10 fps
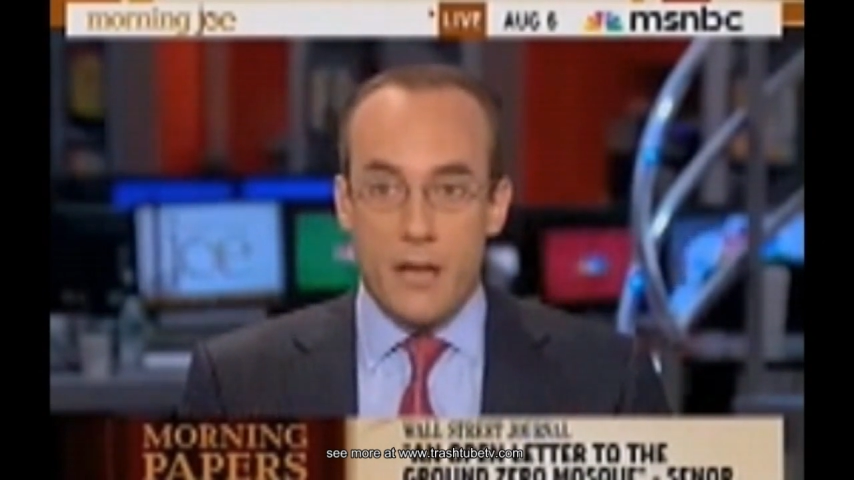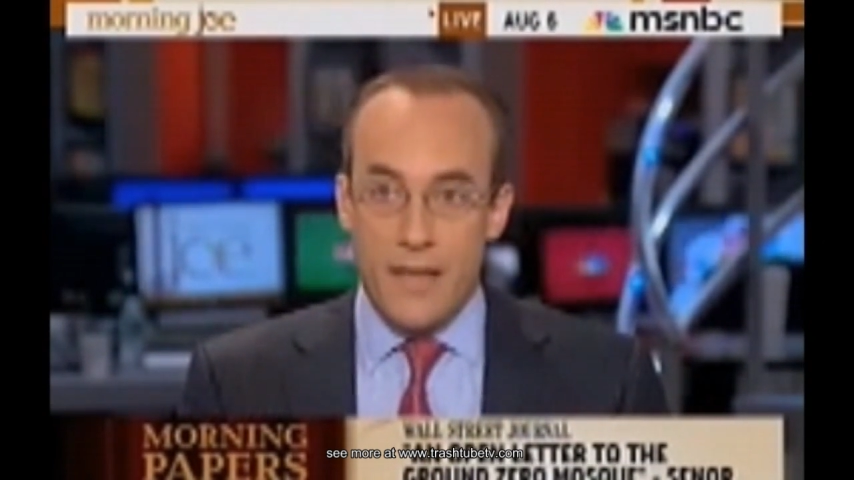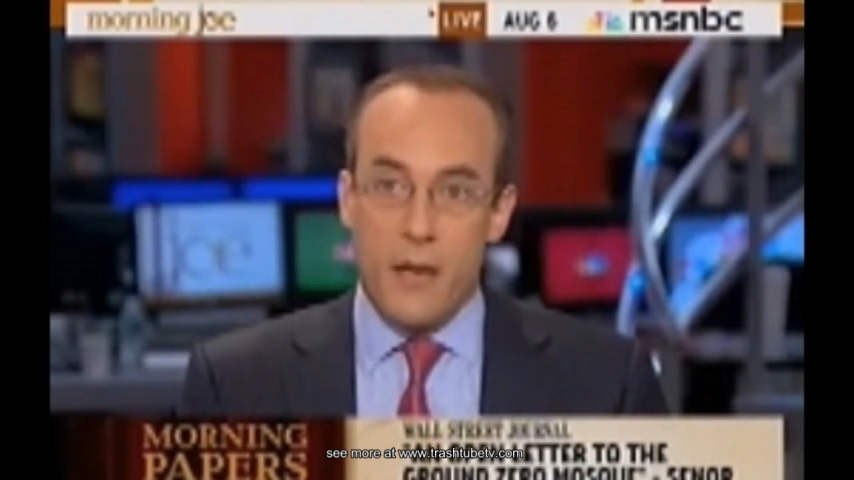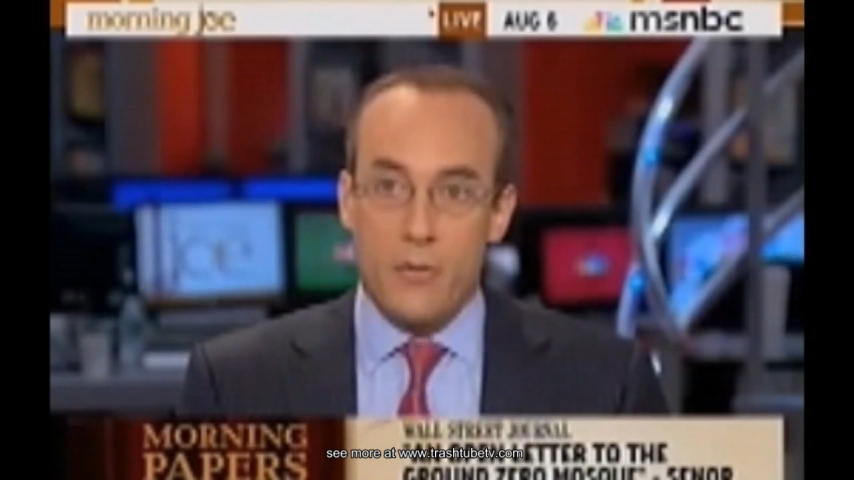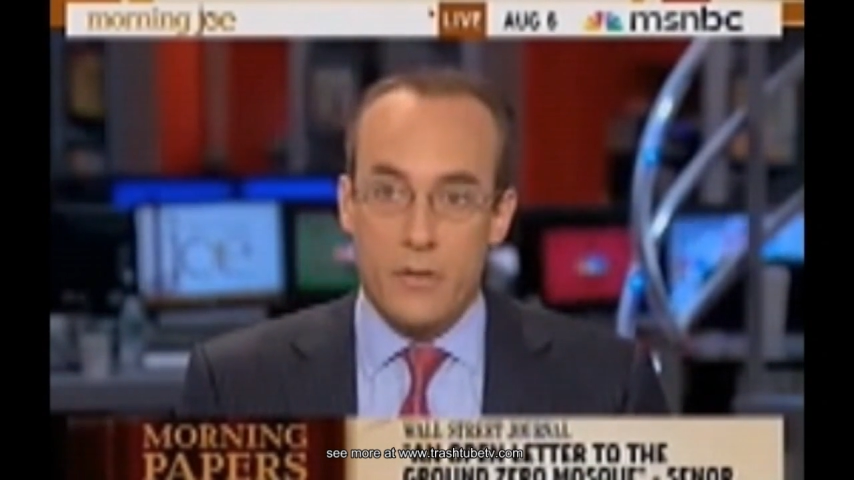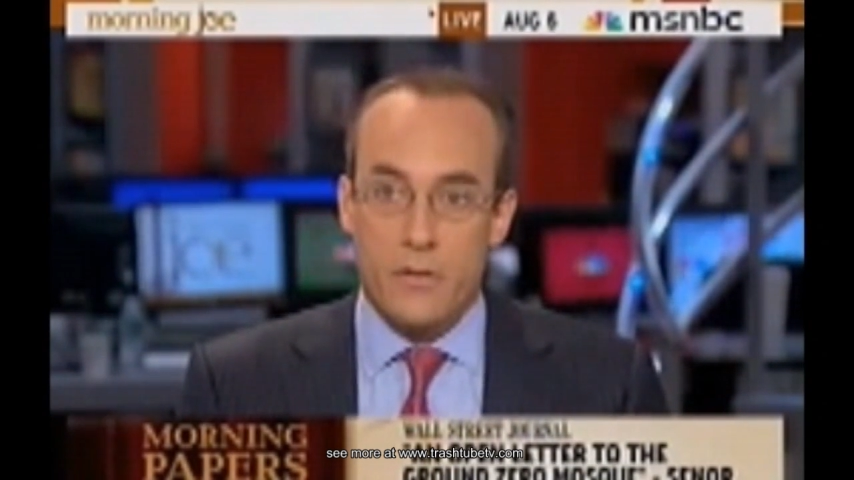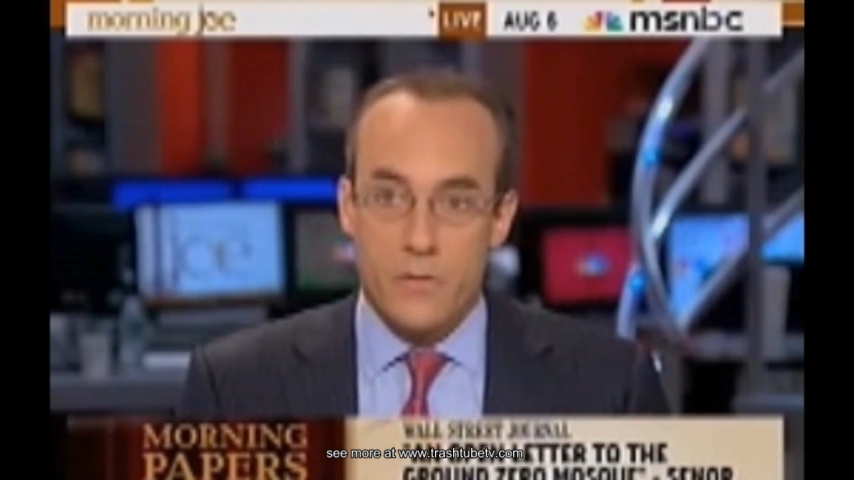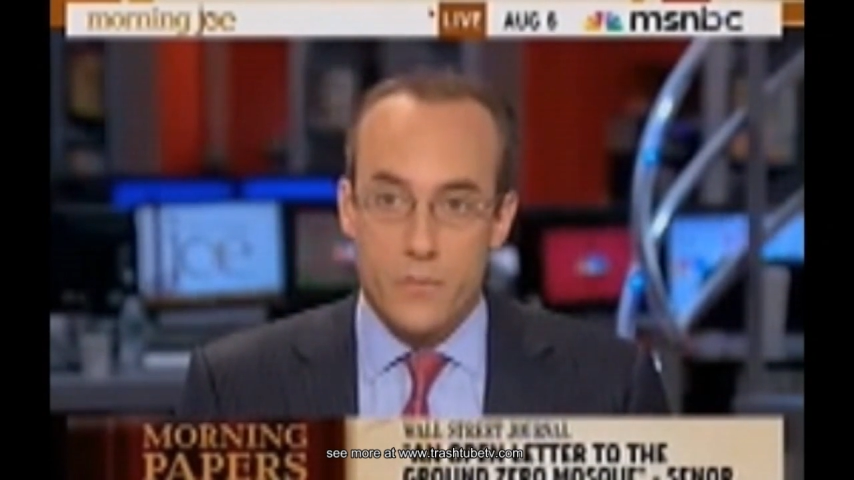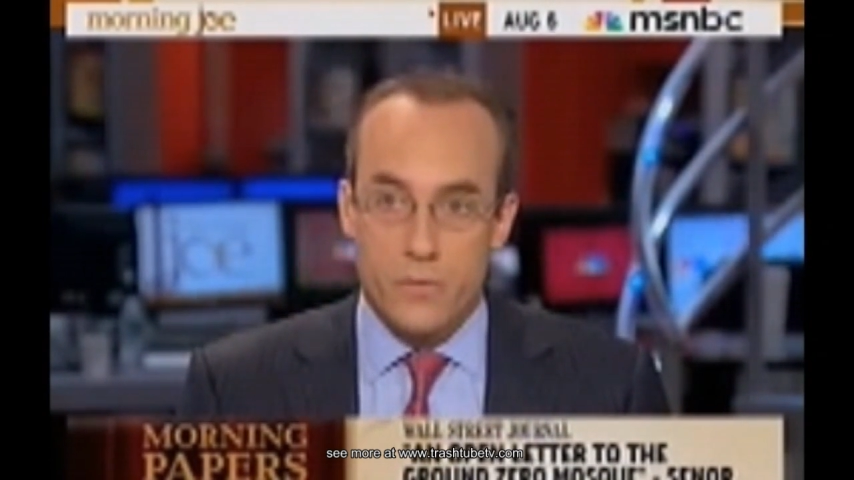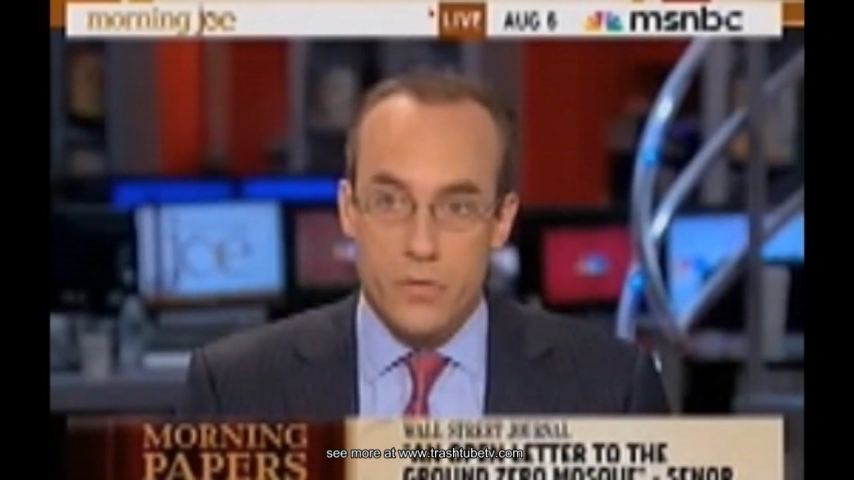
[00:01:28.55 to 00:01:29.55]
Would you
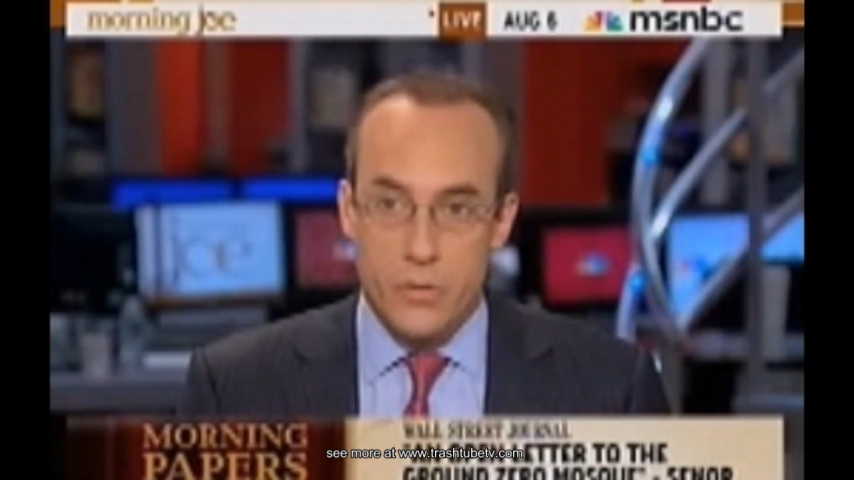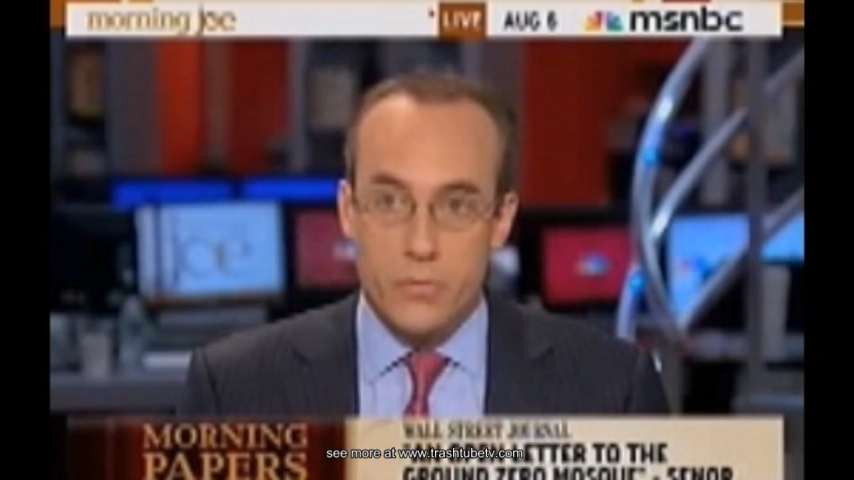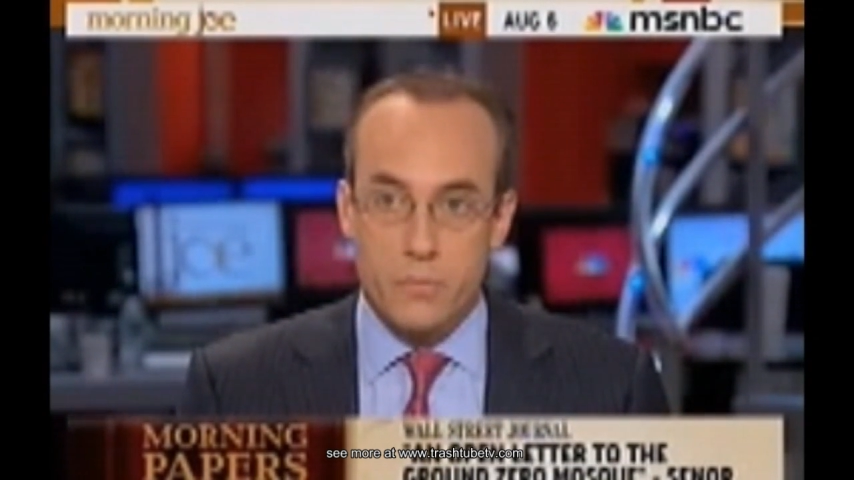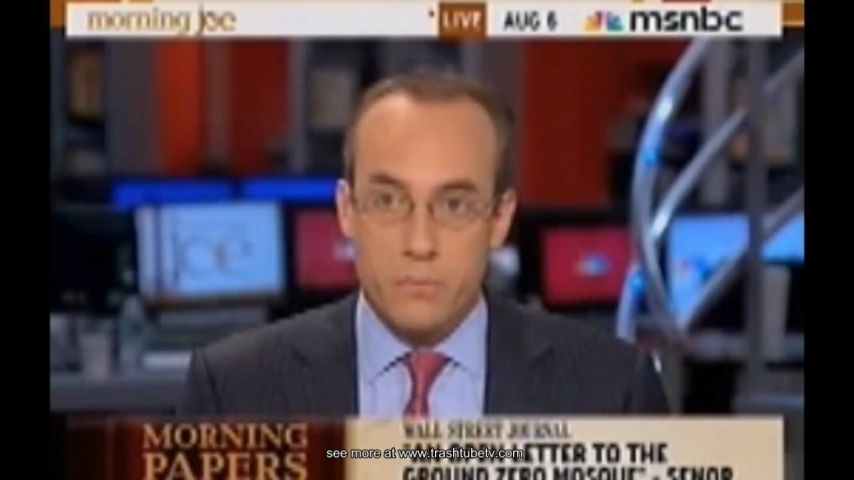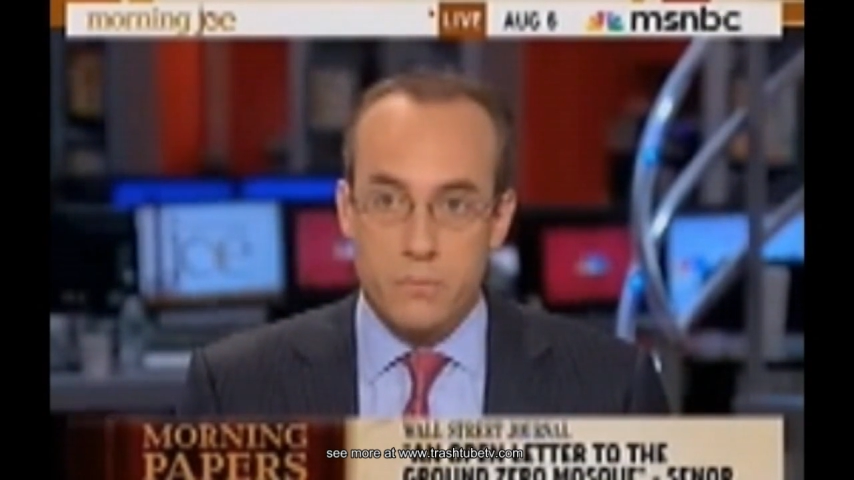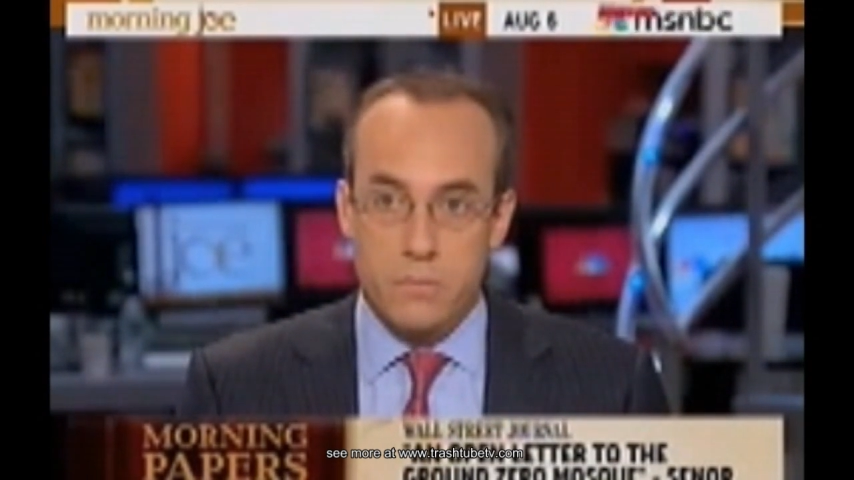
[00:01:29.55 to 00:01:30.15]
ask this man's